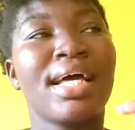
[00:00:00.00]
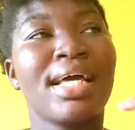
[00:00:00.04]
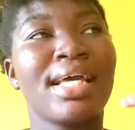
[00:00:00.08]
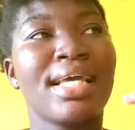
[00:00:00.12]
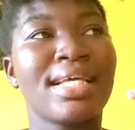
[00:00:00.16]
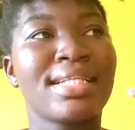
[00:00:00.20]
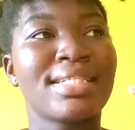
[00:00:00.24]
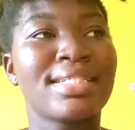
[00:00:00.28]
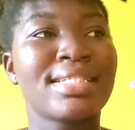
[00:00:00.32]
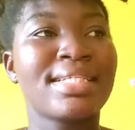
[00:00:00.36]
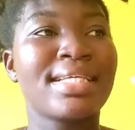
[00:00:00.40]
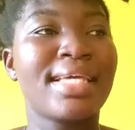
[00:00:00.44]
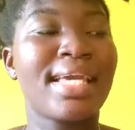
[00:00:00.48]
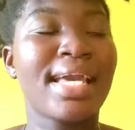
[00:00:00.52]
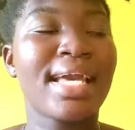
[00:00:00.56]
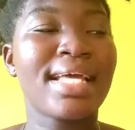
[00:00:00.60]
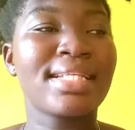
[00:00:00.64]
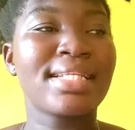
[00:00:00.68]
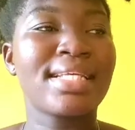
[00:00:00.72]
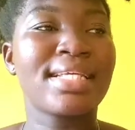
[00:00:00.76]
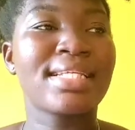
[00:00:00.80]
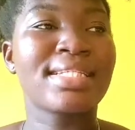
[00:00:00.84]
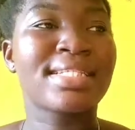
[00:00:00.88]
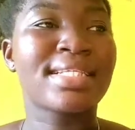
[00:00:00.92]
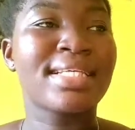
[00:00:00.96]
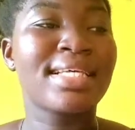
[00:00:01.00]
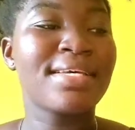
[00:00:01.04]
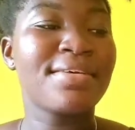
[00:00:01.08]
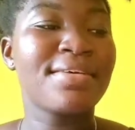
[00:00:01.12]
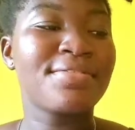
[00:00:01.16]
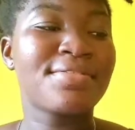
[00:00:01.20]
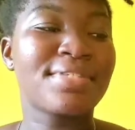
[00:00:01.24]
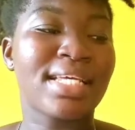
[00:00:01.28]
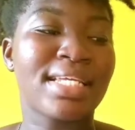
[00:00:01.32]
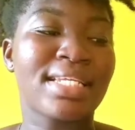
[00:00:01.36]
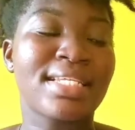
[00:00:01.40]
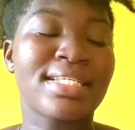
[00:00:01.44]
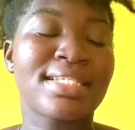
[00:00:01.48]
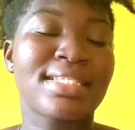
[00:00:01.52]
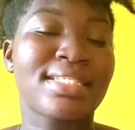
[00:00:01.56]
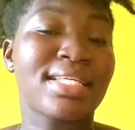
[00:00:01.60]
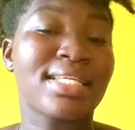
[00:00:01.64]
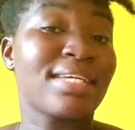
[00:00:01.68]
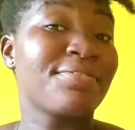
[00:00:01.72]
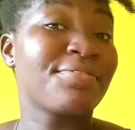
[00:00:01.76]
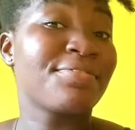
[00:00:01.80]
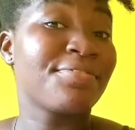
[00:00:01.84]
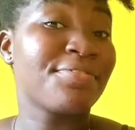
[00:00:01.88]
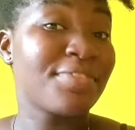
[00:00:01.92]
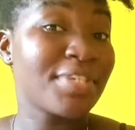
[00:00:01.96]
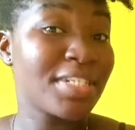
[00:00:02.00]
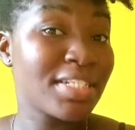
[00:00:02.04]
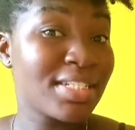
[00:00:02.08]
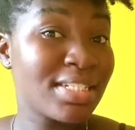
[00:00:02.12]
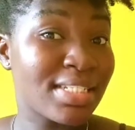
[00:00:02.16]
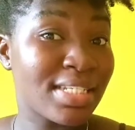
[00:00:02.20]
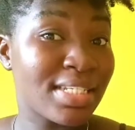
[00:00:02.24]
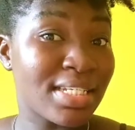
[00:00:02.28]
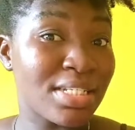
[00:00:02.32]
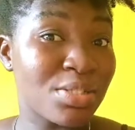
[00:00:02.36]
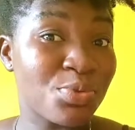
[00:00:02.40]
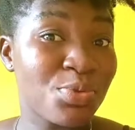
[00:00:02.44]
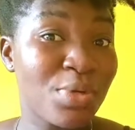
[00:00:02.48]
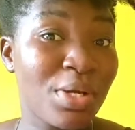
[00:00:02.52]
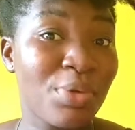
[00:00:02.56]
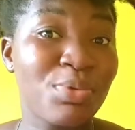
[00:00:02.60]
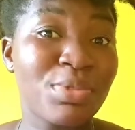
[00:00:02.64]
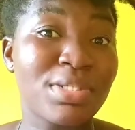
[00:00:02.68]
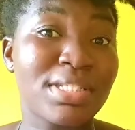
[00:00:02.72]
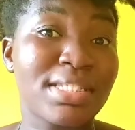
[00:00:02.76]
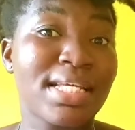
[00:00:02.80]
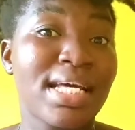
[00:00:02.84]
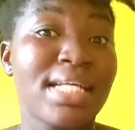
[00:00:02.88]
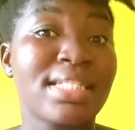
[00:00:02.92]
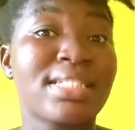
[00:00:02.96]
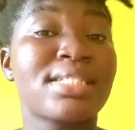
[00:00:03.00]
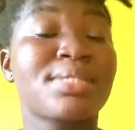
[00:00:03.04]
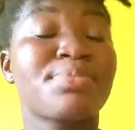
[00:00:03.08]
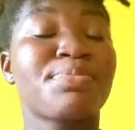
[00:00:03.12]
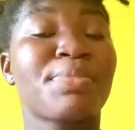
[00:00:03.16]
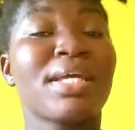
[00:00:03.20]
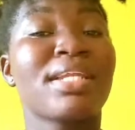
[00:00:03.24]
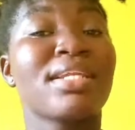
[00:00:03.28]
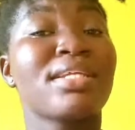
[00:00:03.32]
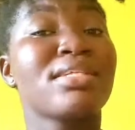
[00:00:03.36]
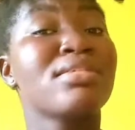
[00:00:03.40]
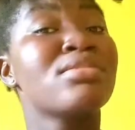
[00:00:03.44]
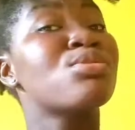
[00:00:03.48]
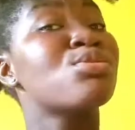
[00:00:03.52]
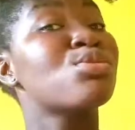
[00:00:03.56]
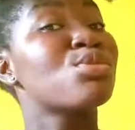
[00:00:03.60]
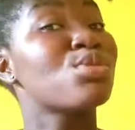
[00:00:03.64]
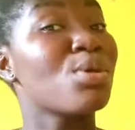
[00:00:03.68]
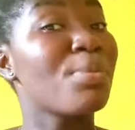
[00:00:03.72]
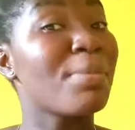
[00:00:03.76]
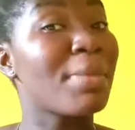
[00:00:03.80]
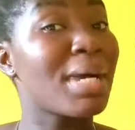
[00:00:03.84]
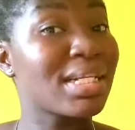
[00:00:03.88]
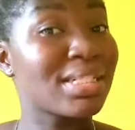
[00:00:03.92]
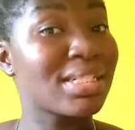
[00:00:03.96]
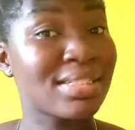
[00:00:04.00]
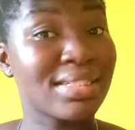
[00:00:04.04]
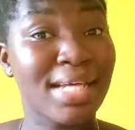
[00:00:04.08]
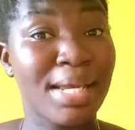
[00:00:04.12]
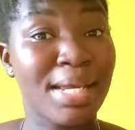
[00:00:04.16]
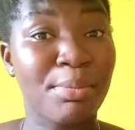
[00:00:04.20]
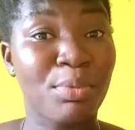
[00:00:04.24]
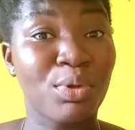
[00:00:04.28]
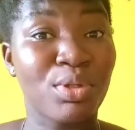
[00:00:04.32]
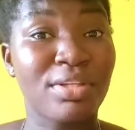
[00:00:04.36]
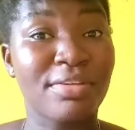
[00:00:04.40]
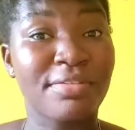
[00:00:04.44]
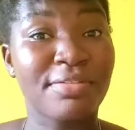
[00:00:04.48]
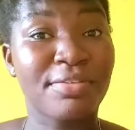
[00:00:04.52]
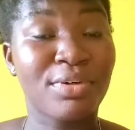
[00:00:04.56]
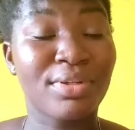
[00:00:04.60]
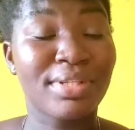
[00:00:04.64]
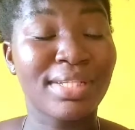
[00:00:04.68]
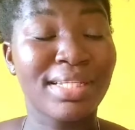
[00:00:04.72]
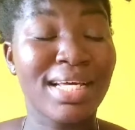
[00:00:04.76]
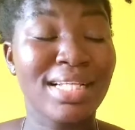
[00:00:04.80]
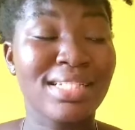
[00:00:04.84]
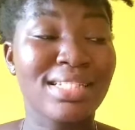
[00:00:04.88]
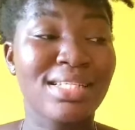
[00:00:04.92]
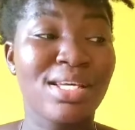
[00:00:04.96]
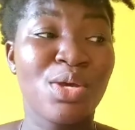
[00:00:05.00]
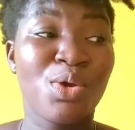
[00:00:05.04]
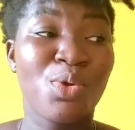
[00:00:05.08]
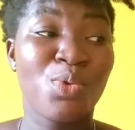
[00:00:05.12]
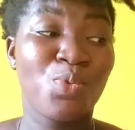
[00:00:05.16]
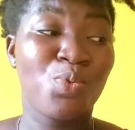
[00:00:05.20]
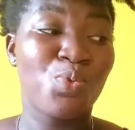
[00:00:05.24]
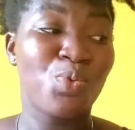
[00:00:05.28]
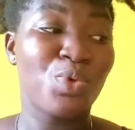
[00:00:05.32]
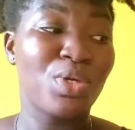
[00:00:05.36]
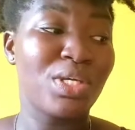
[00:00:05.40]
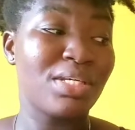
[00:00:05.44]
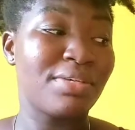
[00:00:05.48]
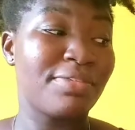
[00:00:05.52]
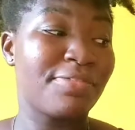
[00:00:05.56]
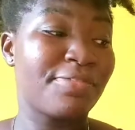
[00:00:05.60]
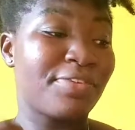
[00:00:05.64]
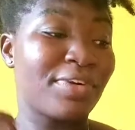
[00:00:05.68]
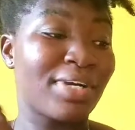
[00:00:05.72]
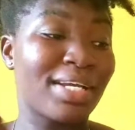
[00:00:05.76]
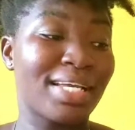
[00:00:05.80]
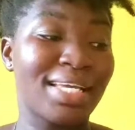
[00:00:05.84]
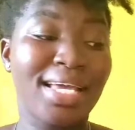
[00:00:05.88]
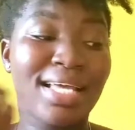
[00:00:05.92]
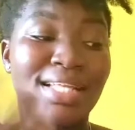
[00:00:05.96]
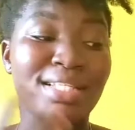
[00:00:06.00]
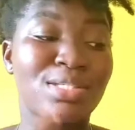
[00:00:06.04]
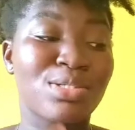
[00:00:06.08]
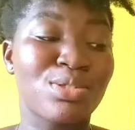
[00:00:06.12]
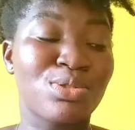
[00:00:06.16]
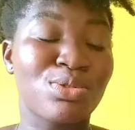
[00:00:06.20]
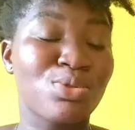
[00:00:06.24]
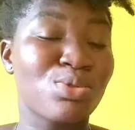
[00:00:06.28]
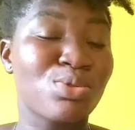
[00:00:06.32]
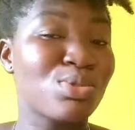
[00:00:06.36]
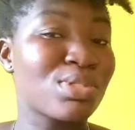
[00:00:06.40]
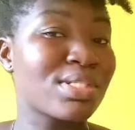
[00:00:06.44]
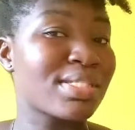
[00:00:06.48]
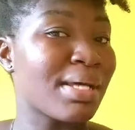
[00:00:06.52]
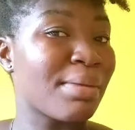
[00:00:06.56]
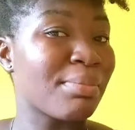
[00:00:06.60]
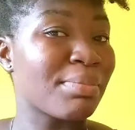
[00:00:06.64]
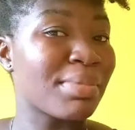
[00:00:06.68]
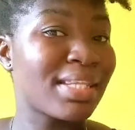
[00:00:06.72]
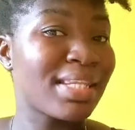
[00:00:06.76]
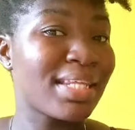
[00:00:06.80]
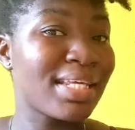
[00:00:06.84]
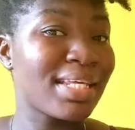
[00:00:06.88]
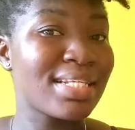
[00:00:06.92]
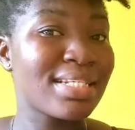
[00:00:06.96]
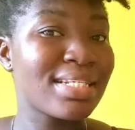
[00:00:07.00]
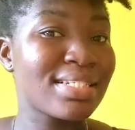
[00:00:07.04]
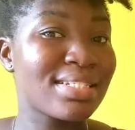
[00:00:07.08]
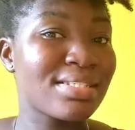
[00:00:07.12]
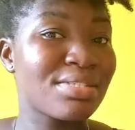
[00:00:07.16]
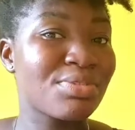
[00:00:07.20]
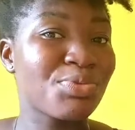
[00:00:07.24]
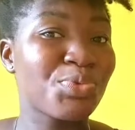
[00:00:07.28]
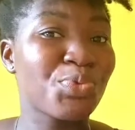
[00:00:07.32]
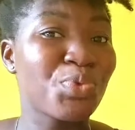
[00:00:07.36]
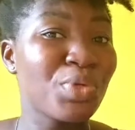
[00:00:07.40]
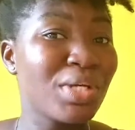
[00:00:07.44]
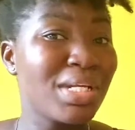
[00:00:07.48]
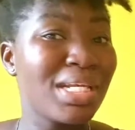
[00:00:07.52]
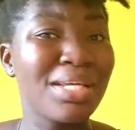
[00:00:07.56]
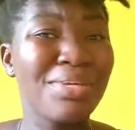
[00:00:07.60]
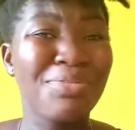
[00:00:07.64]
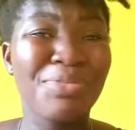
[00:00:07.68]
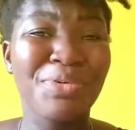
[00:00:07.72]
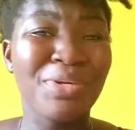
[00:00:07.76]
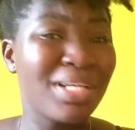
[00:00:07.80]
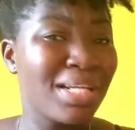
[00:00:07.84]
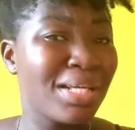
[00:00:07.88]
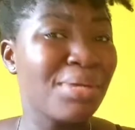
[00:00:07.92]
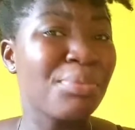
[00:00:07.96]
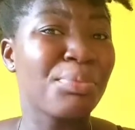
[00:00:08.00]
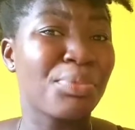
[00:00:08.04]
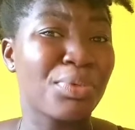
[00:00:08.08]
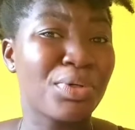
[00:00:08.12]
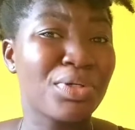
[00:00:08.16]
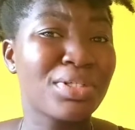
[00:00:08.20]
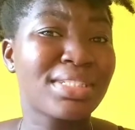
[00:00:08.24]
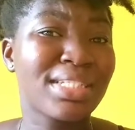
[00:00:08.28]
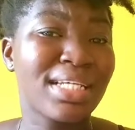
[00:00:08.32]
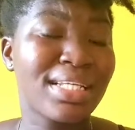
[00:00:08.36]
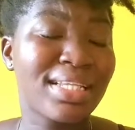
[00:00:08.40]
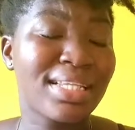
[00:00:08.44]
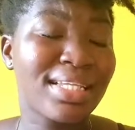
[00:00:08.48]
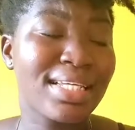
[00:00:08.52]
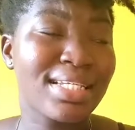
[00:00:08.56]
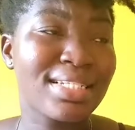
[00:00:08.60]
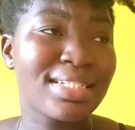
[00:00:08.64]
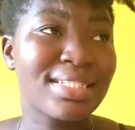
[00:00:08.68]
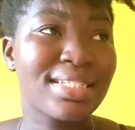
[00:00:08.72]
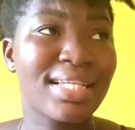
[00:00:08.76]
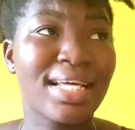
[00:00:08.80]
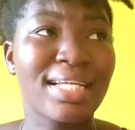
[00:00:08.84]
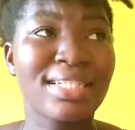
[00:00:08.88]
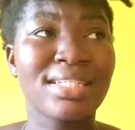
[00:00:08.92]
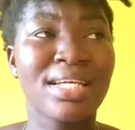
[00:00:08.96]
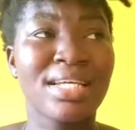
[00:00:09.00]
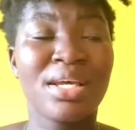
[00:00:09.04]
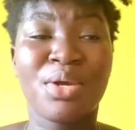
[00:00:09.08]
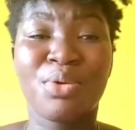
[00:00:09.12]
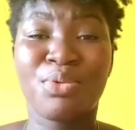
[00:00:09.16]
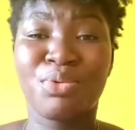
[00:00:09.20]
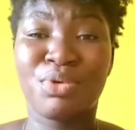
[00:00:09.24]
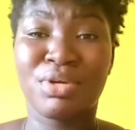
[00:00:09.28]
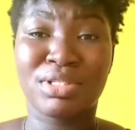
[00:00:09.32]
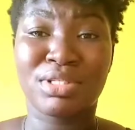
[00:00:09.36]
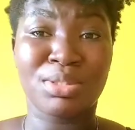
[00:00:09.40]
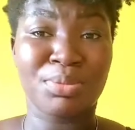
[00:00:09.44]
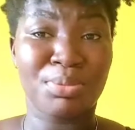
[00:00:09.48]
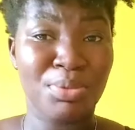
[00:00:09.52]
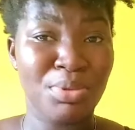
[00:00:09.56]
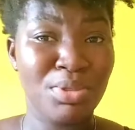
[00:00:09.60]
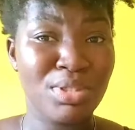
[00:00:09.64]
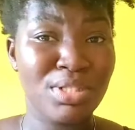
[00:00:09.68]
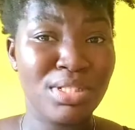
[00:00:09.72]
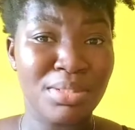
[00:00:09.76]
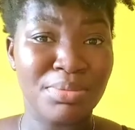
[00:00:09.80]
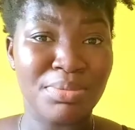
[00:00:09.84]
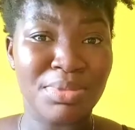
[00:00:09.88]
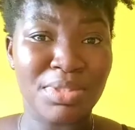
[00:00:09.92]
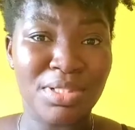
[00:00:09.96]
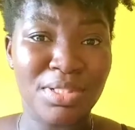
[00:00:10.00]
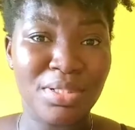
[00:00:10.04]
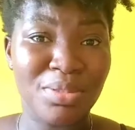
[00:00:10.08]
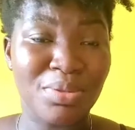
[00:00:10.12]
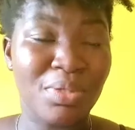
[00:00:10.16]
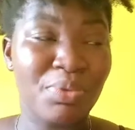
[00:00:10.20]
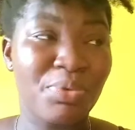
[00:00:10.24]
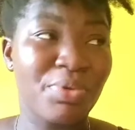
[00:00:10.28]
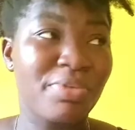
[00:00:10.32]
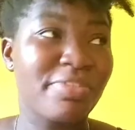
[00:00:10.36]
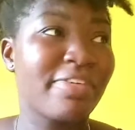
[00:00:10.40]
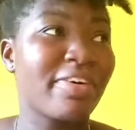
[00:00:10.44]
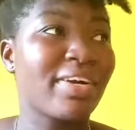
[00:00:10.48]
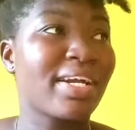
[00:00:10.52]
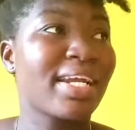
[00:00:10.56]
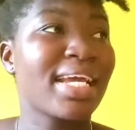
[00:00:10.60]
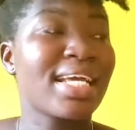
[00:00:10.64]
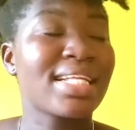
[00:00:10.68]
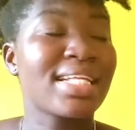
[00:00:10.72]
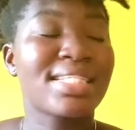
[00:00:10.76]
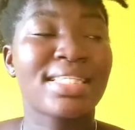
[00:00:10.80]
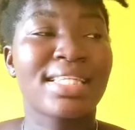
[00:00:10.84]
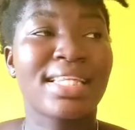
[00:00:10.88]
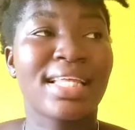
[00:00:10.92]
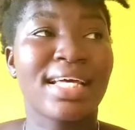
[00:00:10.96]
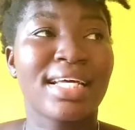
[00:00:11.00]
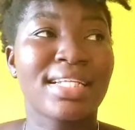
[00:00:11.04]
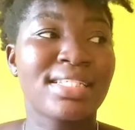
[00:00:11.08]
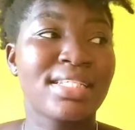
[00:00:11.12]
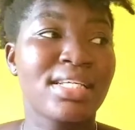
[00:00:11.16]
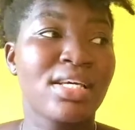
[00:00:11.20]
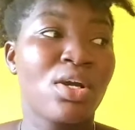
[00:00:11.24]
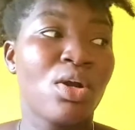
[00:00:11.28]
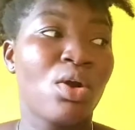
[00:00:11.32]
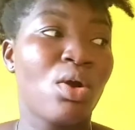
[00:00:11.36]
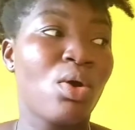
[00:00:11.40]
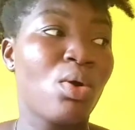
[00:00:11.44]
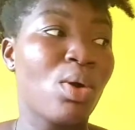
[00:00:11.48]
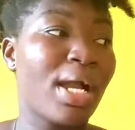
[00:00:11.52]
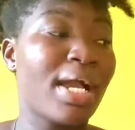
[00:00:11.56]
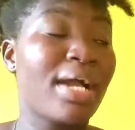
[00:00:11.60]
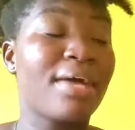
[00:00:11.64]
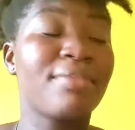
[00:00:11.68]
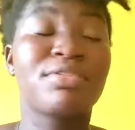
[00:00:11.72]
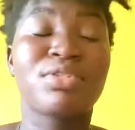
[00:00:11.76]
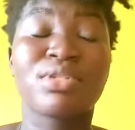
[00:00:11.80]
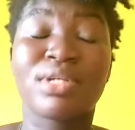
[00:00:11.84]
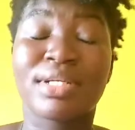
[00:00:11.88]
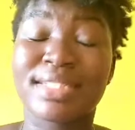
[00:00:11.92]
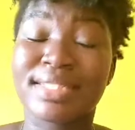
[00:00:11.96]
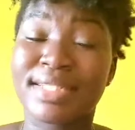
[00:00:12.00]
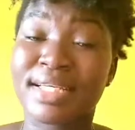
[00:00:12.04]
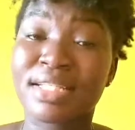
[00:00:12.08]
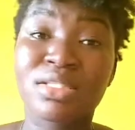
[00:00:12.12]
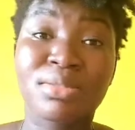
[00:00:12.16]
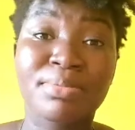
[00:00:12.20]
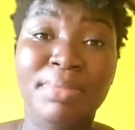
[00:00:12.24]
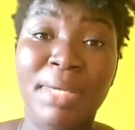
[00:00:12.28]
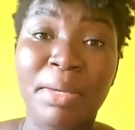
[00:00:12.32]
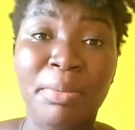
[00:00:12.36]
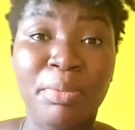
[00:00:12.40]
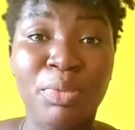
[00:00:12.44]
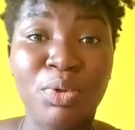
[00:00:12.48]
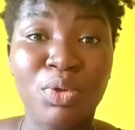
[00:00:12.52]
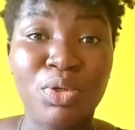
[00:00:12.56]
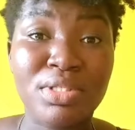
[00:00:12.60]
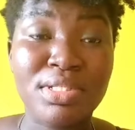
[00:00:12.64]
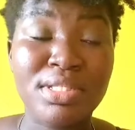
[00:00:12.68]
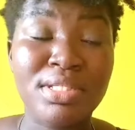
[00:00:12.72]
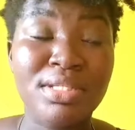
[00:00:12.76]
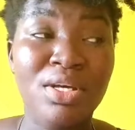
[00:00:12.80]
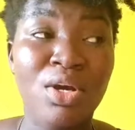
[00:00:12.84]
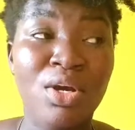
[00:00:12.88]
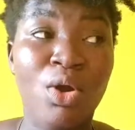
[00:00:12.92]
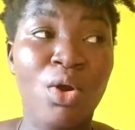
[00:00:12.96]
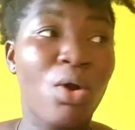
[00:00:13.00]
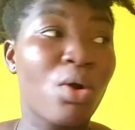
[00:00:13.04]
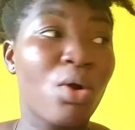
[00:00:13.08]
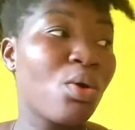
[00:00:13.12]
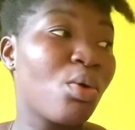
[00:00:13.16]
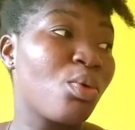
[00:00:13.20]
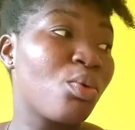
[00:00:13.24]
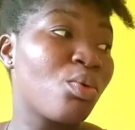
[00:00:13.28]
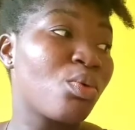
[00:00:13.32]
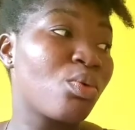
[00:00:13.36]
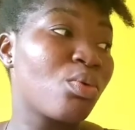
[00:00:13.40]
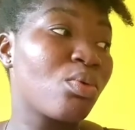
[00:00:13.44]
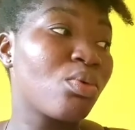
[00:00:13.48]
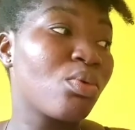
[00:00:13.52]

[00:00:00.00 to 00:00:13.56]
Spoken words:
it gives a disadvantage when we start spending so much time on the phone that we forget to do some things, really important things that we're supposed to be doing. We forget that, oh, I have to attend to my books. Oh,